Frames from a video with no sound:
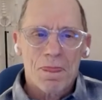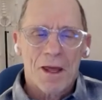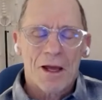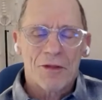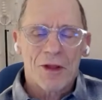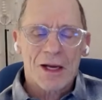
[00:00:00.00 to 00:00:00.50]

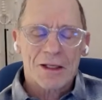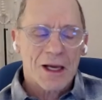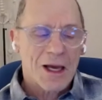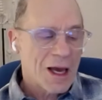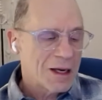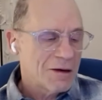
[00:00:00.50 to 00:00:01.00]
And that
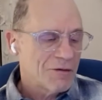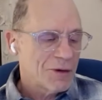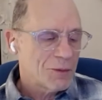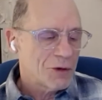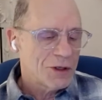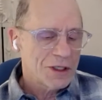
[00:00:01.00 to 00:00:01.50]
kind of
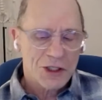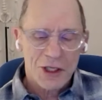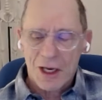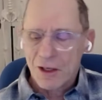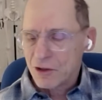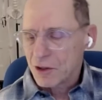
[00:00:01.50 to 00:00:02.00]

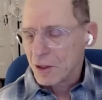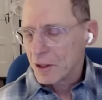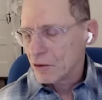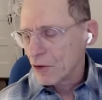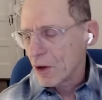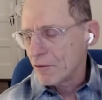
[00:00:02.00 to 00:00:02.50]
appreciation
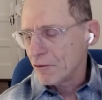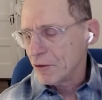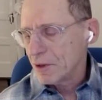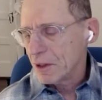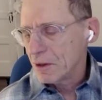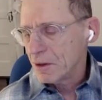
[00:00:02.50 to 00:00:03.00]
is
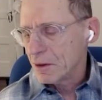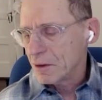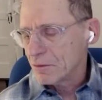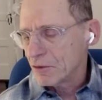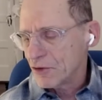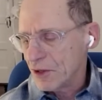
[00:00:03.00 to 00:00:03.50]
often
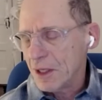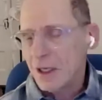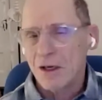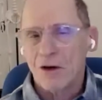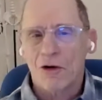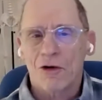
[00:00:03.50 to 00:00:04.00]

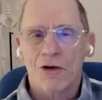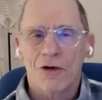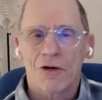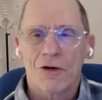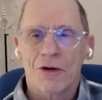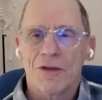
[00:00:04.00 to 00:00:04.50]
seen or
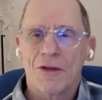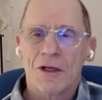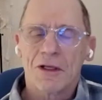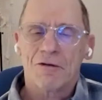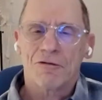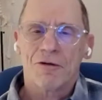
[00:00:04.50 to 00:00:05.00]
heard in the
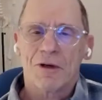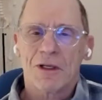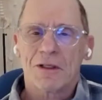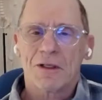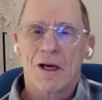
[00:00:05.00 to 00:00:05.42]
different